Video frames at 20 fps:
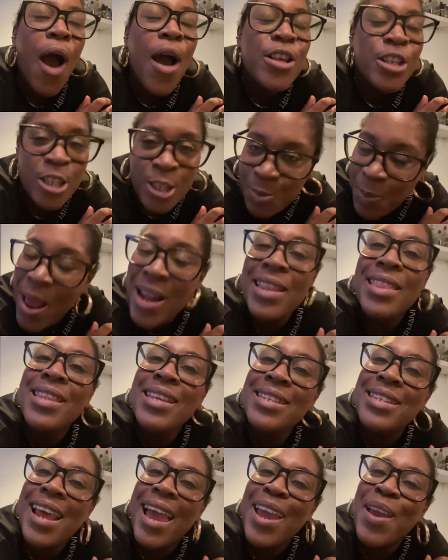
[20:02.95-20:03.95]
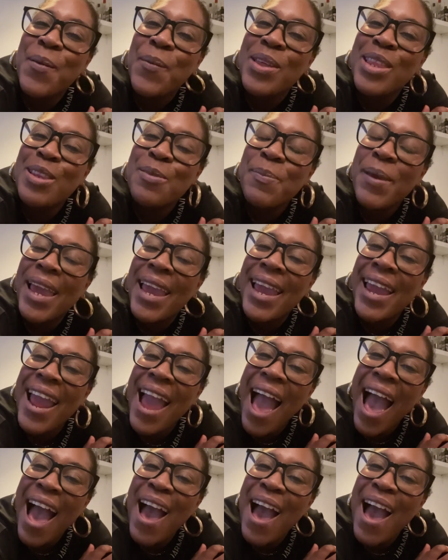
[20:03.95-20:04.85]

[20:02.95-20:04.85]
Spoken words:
Spend the Day with me.